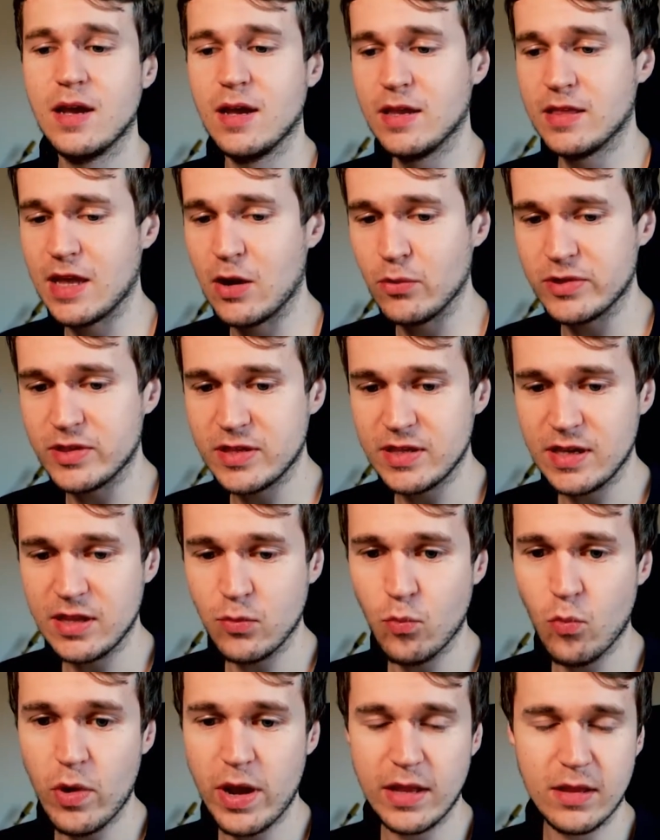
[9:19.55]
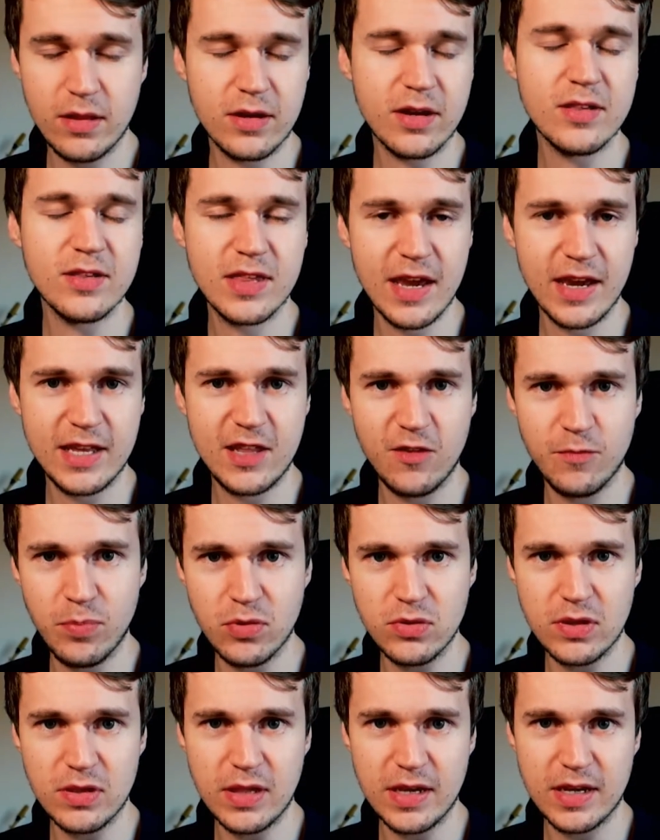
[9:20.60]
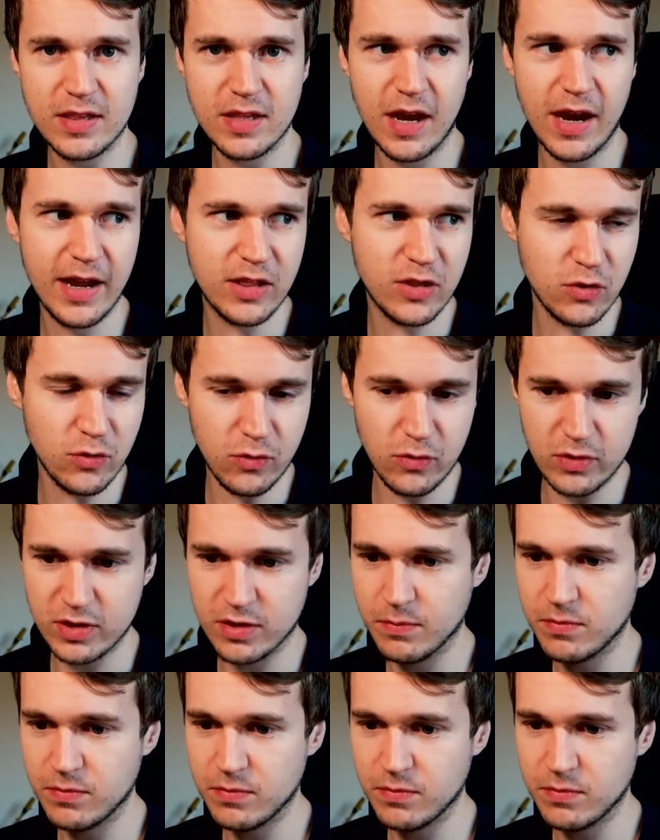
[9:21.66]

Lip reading: That would see them win consecutive Bundesliga titles,